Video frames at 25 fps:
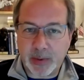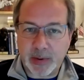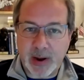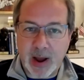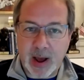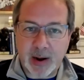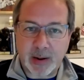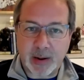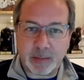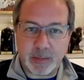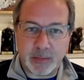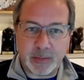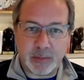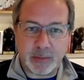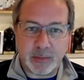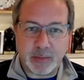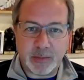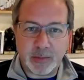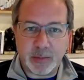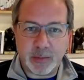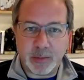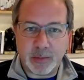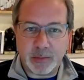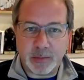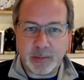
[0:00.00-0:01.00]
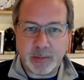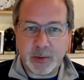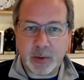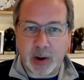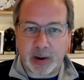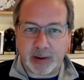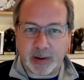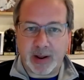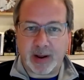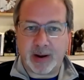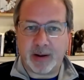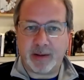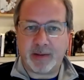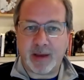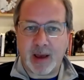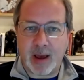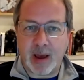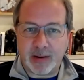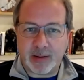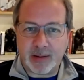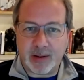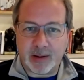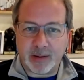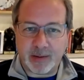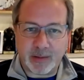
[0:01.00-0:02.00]
not a great data
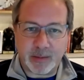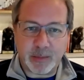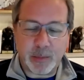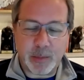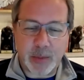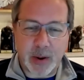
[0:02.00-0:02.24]
scientist.